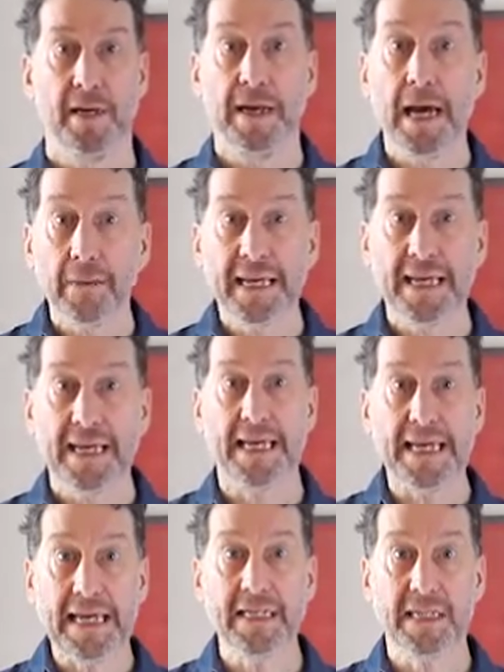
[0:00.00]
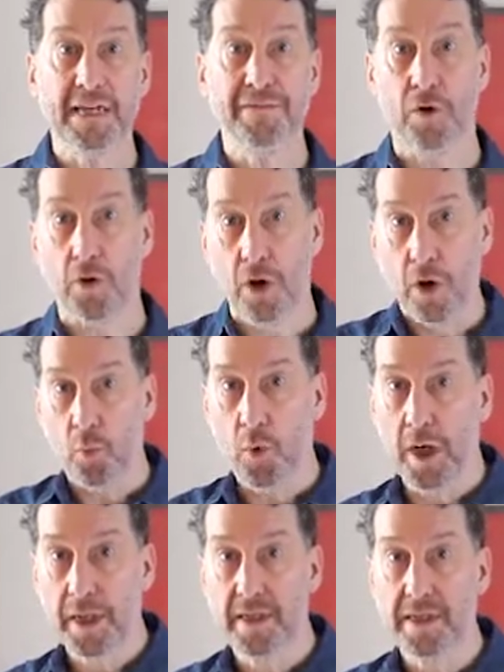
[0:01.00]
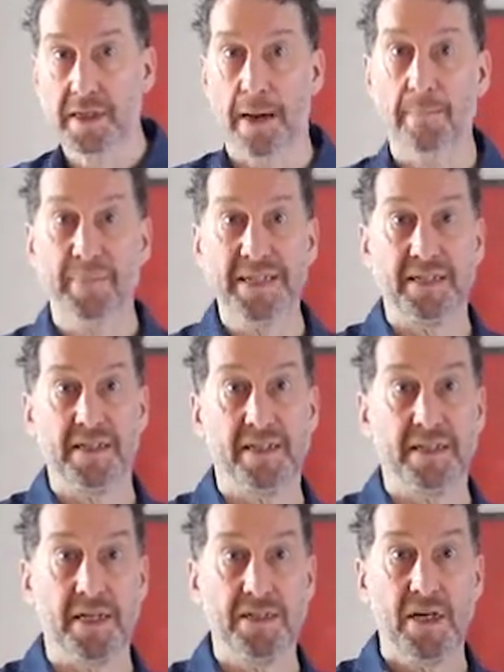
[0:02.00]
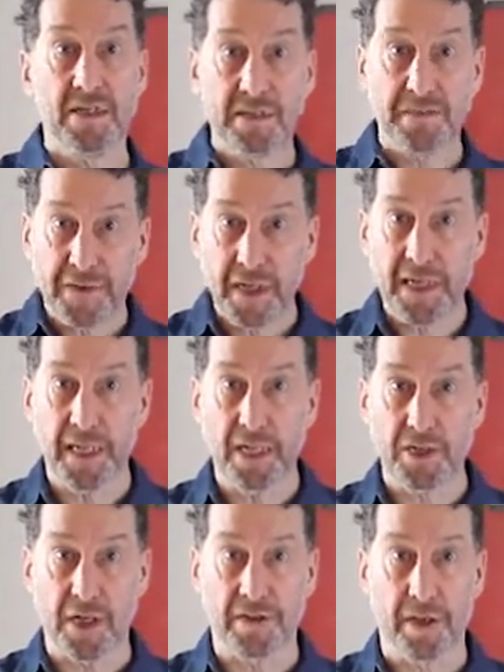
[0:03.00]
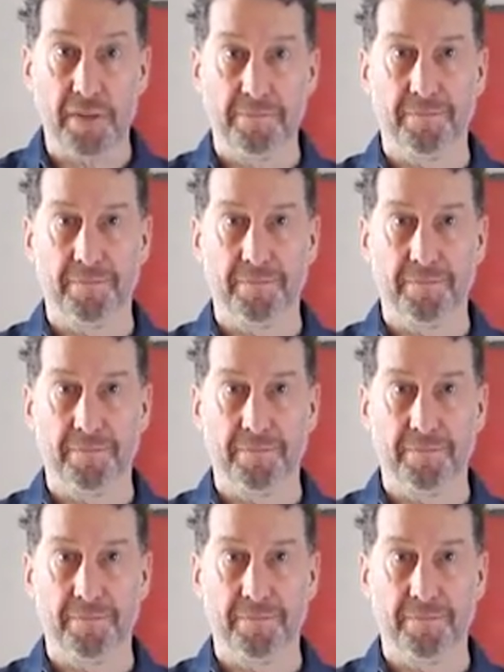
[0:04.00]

now make it easy for workers and businesses to find each other.